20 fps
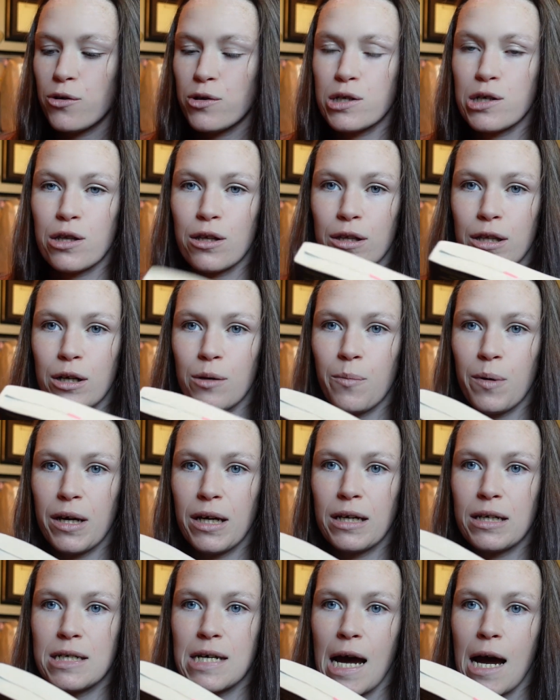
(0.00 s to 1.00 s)
So the little
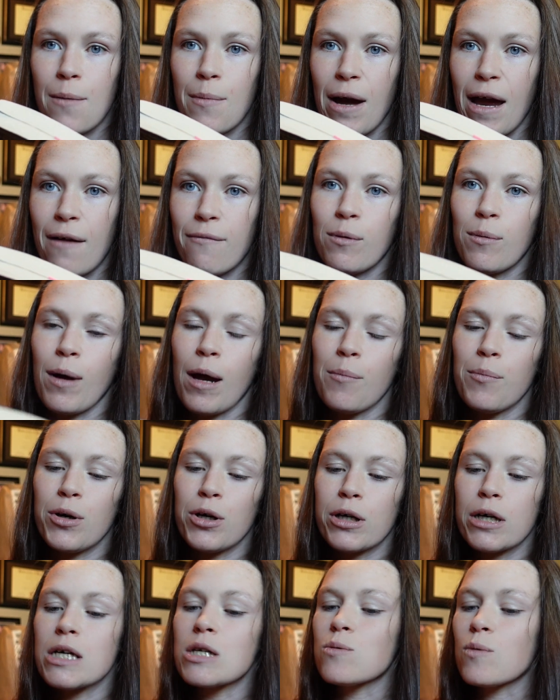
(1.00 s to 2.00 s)
pink tab I have in my
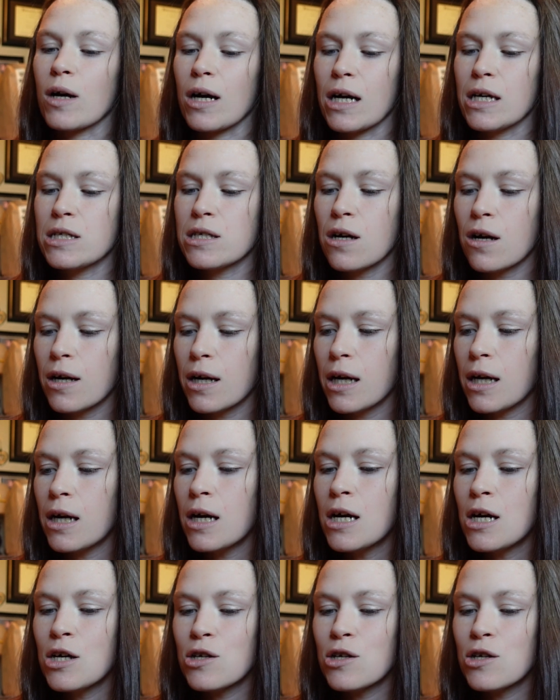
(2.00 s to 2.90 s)
book is where I started,